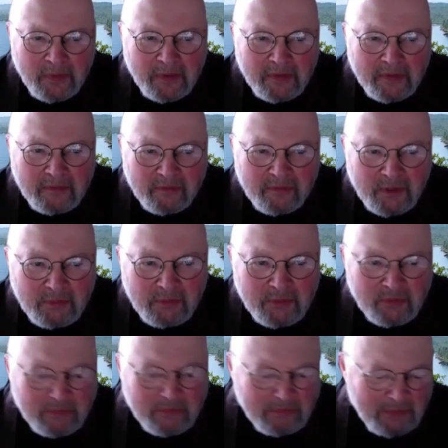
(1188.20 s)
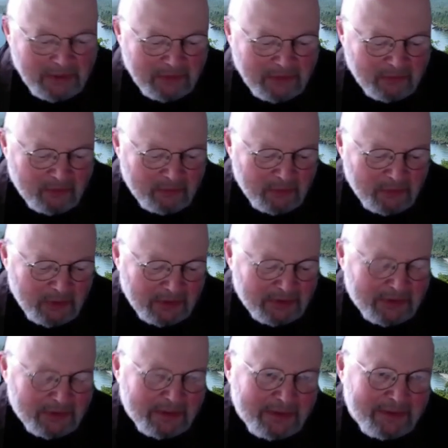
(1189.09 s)
for him to make the
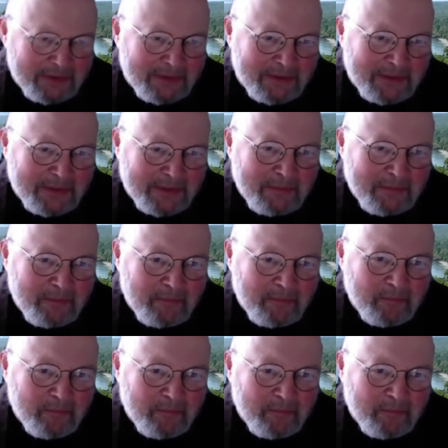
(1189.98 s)
remarks that he did.